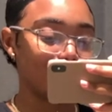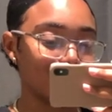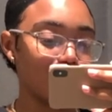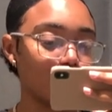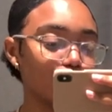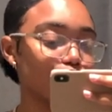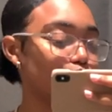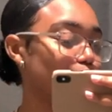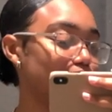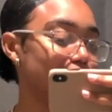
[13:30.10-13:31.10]
dress up
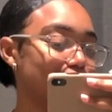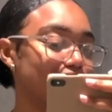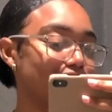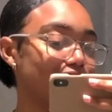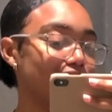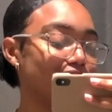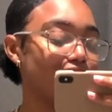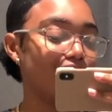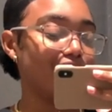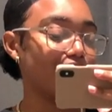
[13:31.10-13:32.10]
so easily.
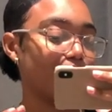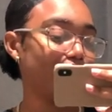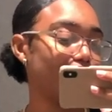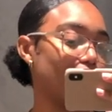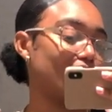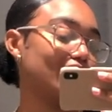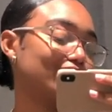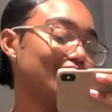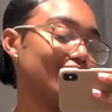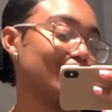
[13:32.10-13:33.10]
Like right now, I
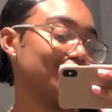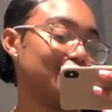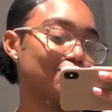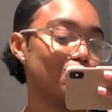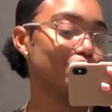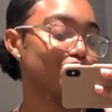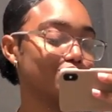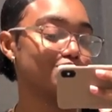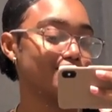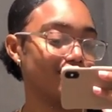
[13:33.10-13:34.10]
feel like I can go
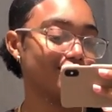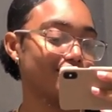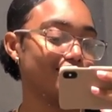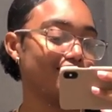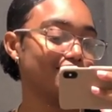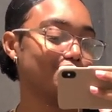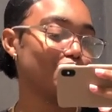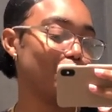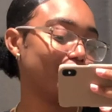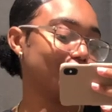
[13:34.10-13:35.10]
to dinner, you
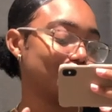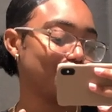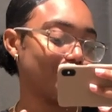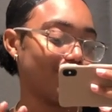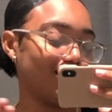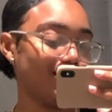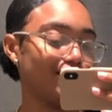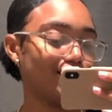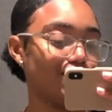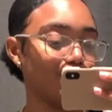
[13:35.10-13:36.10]
know, with this
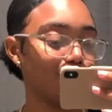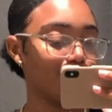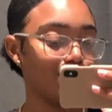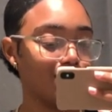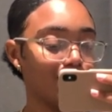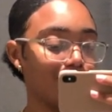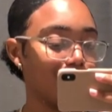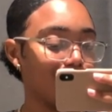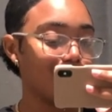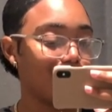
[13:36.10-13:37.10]
chain.
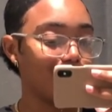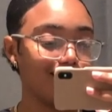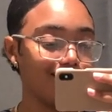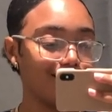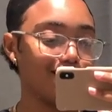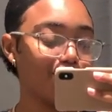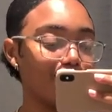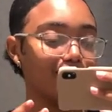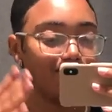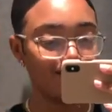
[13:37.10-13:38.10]
Oh
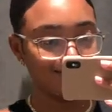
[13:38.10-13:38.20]
my god,